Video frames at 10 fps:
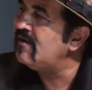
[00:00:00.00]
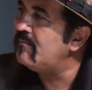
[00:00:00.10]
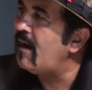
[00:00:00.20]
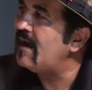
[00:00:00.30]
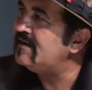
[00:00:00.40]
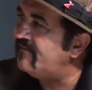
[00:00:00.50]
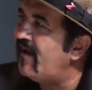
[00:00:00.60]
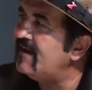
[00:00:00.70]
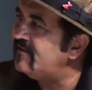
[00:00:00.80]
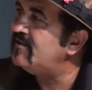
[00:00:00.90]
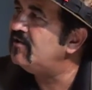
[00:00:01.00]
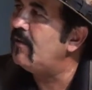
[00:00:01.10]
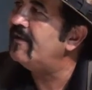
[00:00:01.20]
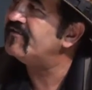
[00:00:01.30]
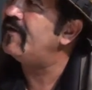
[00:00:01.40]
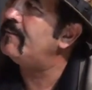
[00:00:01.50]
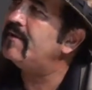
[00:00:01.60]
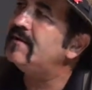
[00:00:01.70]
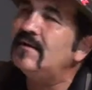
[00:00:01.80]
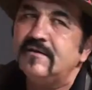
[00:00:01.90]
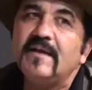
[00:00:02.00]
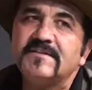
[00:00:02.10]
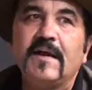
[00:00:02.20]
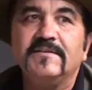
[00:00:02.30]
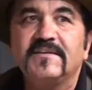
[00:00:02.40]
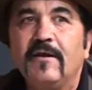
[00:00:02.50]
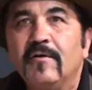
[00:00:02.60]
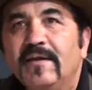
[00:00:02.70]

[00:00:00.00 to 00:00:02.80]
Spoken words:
mind dividing the U.S. up. That's kind of scary.